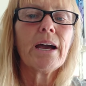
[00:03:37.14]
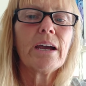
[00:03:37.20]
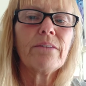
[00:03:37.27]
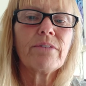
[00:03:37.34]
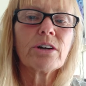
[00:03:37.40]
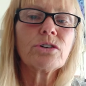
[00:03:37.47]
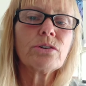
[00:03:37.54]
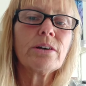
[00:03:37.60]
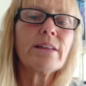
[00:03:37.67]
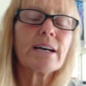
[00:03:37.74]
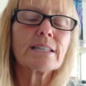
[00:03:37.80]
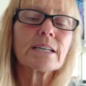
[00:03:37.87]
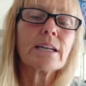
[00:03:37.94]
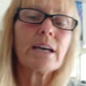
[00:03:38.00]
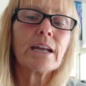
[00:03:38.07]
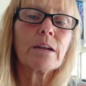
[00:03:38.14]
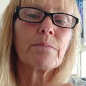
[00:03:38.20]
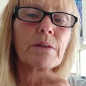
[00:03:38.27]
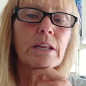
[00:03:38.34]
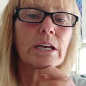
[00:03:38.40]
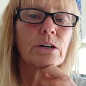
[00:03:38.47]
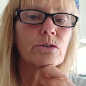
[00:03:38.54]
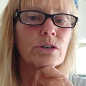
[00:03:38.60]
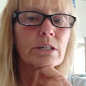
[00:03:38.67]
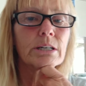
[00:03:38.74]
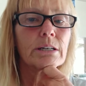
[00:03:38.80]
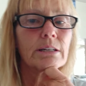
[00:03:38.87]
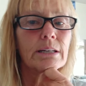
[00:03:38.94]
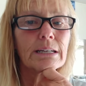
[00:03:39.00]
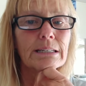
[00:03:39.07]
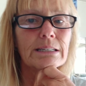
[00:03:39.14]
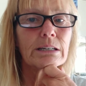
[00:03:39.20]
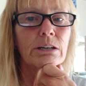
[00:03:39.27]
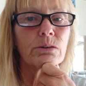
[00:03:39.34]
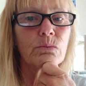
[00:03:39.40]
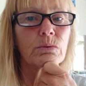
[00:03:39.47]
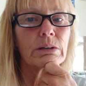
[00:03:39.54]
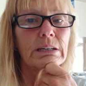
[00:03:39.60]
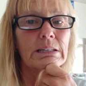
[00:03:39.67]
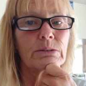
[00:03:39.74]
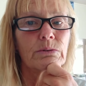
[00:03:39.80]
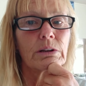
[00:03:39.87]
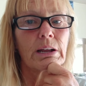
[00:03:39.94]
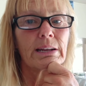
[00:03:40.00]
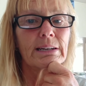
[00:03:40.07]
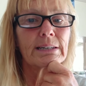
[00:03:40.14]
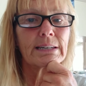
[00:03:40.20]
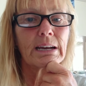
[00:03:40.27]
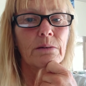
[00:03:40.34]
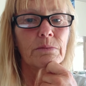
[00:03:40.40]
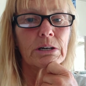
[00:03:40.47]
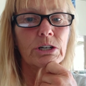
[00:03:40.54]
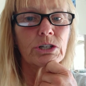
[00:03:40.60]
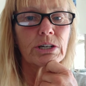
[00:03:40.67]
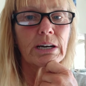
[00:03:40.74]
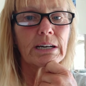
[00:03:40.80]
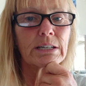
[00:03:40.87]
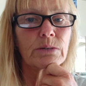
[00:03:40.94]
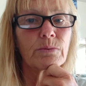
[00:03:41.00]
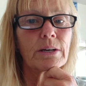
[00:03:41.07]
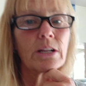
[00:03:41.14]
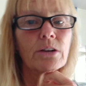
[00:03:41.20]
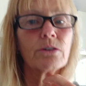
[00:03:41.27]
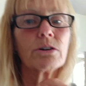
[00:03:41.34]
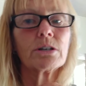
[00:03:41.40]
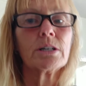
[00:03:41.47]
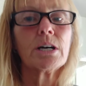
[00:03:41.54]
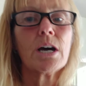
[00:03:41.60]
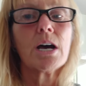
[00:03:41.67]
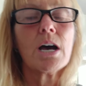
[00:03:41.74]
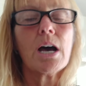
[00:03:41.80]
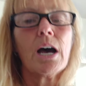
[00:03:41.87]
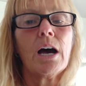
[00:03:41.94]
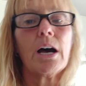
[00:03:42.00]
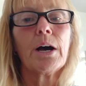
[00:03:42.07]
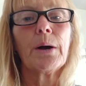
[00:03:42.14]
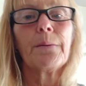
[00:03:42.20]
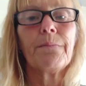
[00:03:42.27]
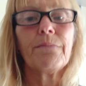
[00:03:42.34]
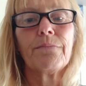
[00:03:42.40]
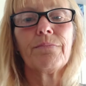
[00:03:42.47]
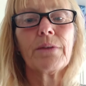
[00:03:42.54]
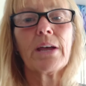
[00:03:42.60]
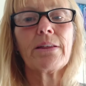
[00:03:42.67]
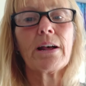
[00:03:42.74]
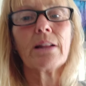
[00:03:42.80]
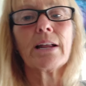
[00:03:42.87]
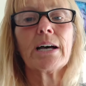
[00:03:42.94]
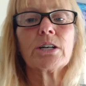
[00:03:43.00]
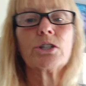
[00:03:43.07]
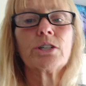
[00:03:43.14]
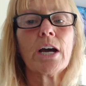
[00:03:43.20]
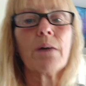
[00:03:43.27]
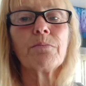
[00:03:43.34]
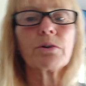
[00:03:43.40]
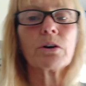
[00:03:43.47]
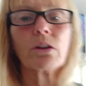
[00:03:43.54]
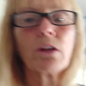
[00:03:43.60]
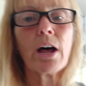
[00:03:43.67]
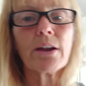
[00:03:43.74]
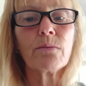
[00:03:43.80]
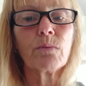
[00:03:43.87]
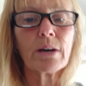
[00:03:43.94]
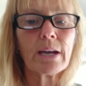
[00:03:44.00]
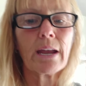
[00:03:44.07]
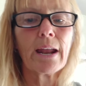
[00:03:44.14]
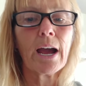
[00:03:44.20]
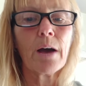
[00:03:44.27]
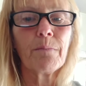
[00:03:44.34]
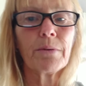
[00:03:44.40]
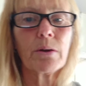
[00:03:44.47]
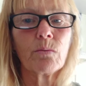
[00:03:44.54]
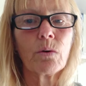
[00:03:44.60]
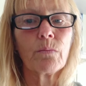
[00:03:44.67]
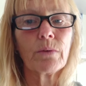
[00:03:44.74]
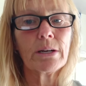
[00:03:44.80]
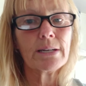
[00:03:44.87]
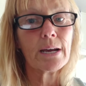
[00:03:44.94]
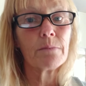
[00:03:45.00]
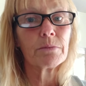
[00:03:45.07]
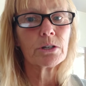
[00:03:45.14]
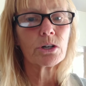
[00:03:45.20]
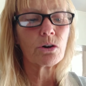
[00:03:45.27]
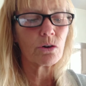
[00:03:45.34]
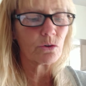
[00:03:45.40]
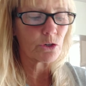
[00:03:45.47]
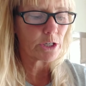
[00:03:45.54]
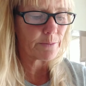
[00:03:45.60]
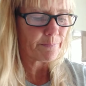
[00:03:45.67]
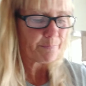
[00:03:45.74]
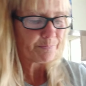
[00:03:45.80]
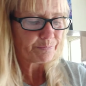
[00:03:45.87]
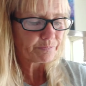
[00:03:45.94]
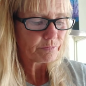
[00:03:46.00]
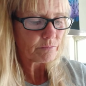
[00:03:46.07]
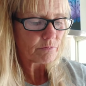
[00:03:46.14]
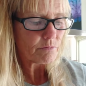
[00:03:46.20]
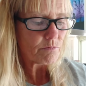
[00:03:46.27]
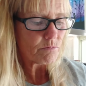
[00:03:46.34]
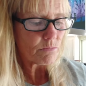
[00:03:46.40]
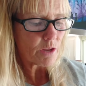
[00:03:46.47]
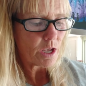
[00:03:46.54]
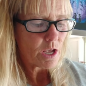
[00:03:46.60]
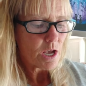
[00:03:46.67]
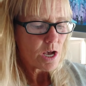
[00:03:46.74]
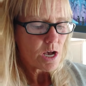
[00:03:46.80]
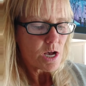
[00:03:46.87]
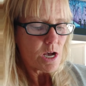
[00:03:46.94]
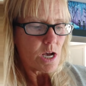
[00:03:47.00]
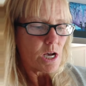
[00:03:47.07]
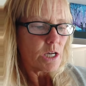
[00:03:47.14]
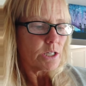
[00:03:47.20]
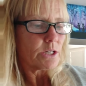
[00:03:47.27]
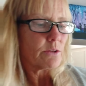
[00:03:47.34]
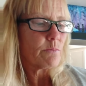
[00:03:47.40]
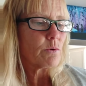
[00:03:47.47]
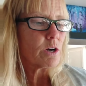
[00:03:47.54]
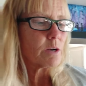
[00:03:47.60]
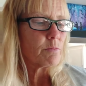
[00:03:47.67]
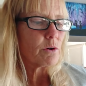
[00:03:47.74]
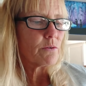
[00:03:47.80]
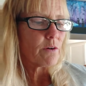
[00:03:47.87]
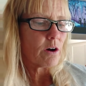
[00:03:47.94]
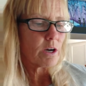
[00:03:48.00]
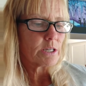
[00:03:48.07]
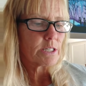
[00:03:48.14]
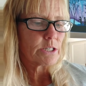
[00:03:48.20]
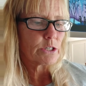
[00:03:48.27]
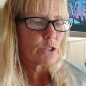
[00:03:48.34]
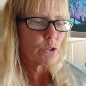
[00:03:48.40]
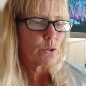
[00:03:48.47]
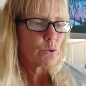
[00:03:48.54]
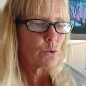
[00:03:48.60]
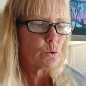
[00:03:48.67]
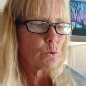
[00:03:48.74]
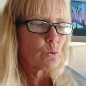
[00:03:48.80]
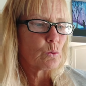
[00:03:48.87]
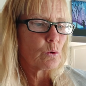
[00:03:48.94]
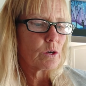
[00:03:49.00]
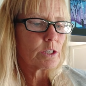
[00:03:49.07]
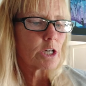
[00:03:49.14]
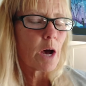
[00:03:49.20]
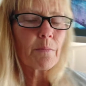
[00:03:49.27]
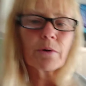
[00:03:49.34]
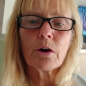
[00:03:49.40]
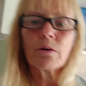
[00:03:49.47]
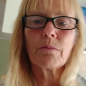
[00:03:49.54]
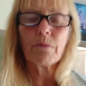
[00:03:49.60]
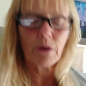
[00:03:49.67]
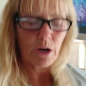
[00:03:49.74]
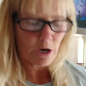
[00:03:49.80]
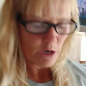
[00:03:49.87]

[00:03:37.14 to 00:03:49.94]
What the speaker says: Eventually, that's going to end up in the ocean, and that's going to really do a lot of damage, as we learned in that last chapter, a lot of what can happen when we damage our ocean. So then we're going to move on to topographic